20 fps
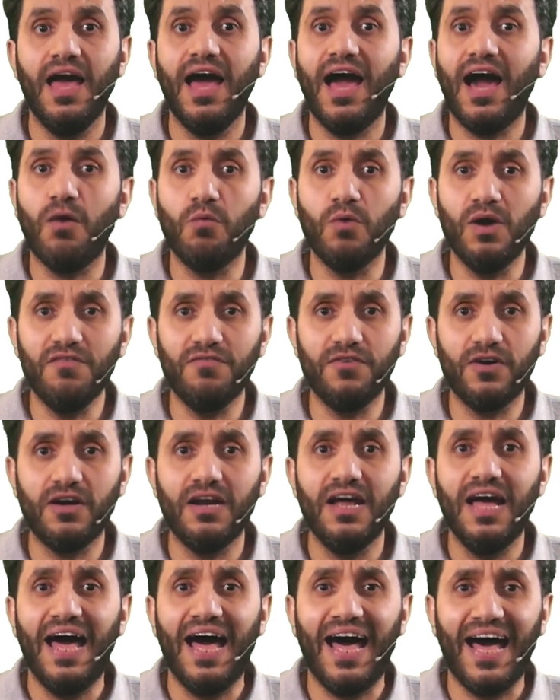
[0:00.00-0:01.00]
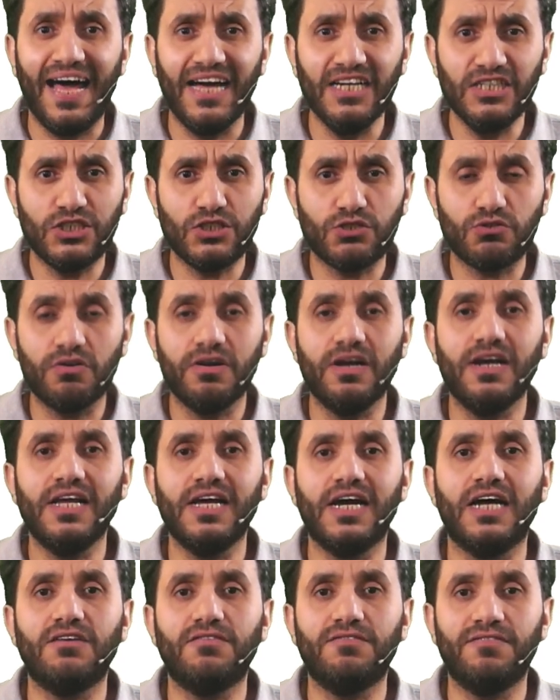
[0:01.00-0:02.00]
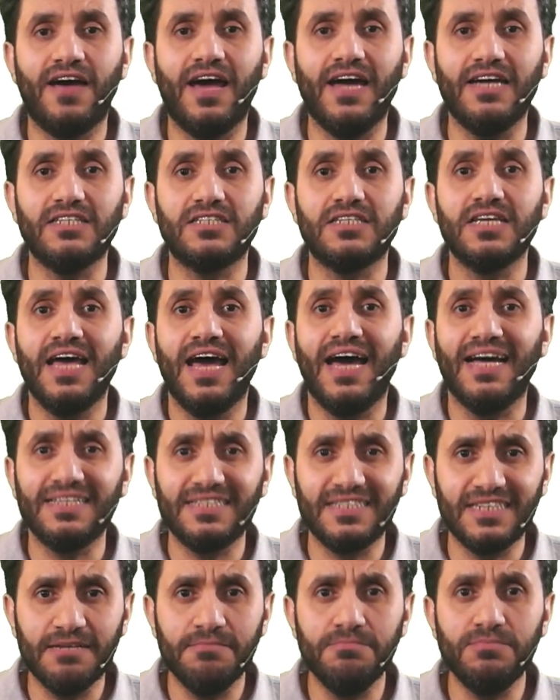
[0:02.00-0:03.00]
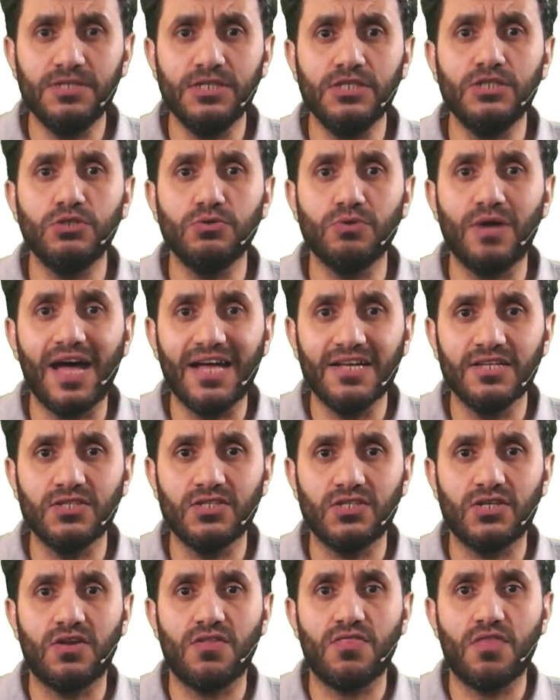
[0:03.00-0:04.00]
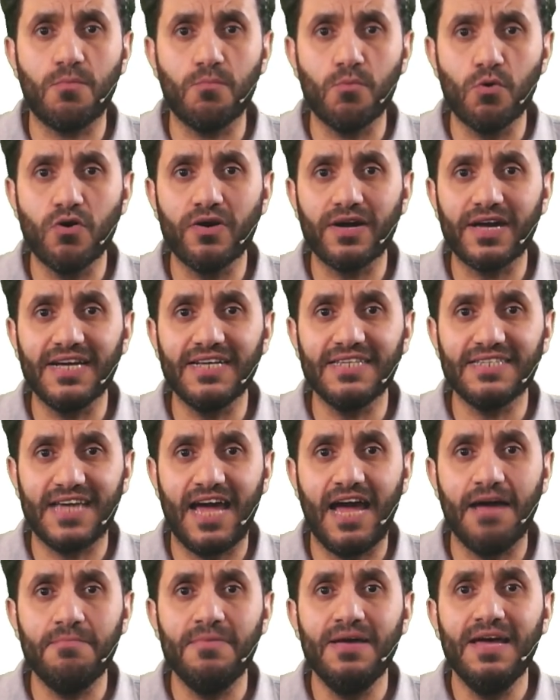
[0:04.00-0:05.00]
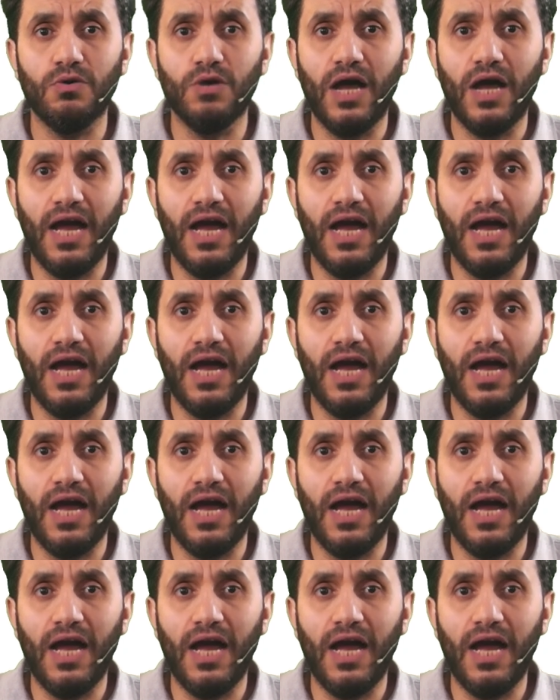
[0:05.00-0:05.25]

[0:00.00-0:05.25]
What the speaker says: However, I strongly advise attempting to answer the mock exam